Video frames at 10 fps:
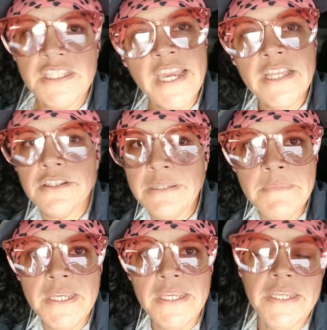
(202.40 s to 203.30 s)
yay, look at
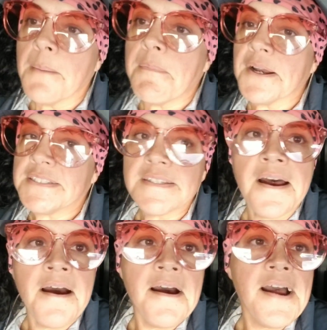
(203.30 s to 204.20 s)
me. But
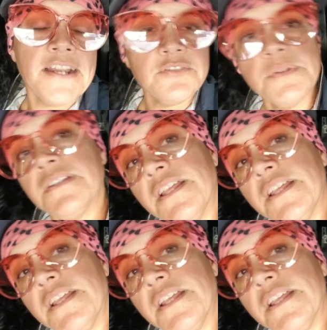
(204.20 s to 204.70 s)
uh, I just wanted to